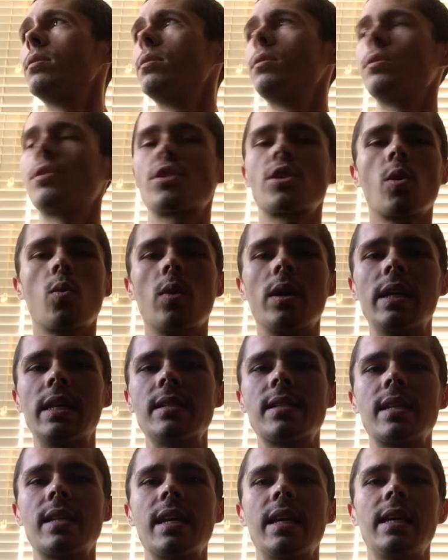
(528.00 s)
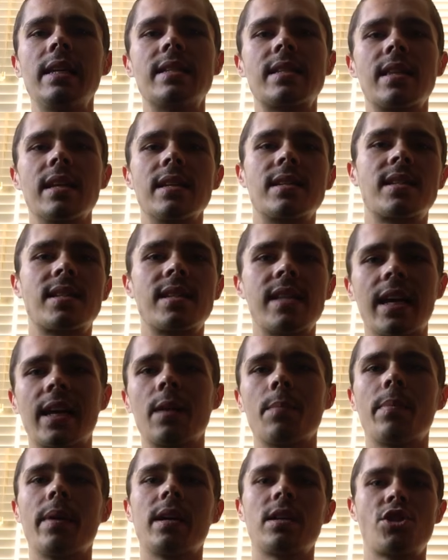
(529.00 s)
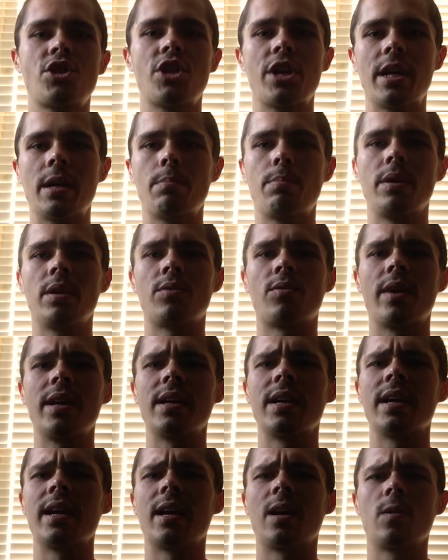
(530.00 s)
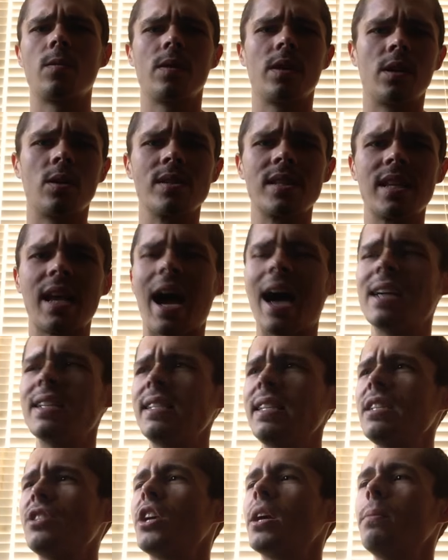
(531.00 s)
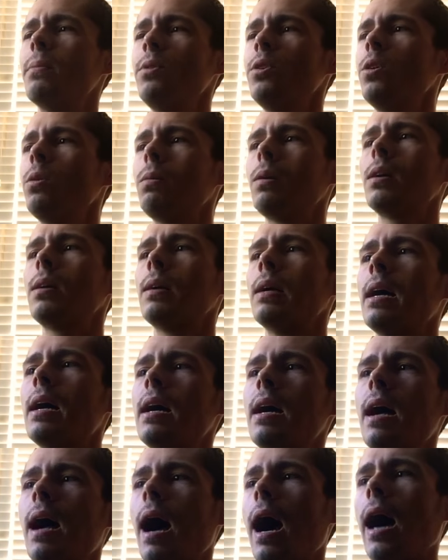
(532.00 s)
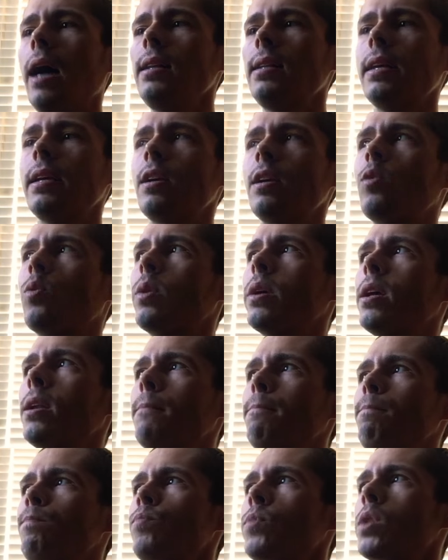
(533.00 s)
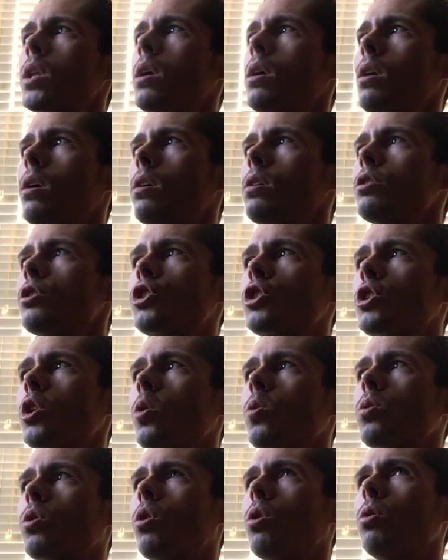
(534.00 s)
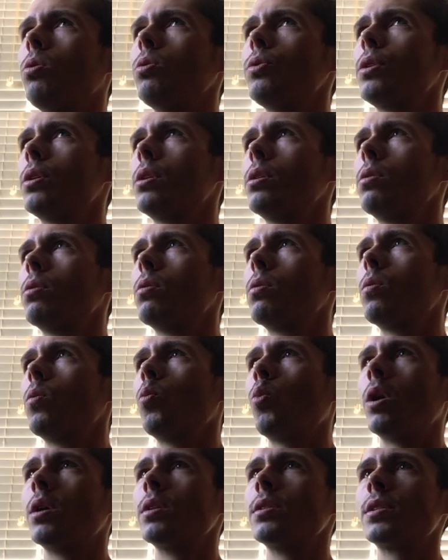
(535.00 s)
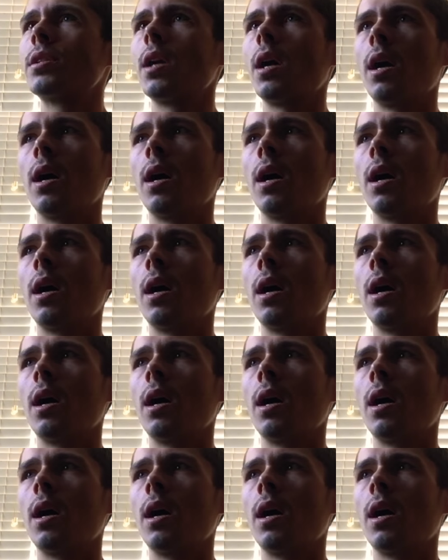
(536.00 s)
So what? He's the second best champion right now. Is the IC champion. You know what? I think when Stone Cold was